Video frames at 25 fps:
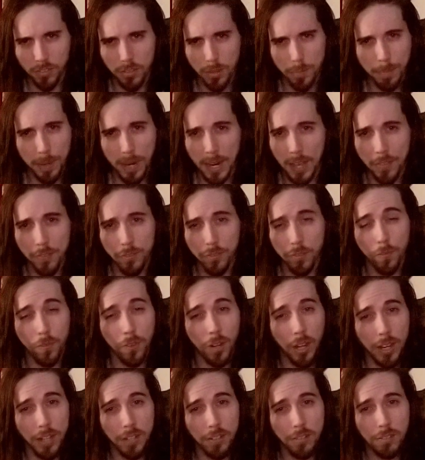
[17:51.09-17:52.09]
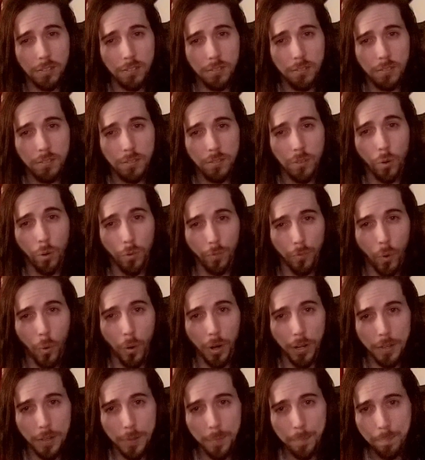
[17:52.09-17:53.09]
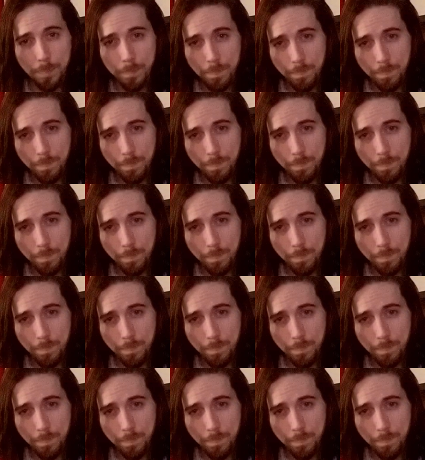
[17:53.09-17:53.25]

the paths of light or void.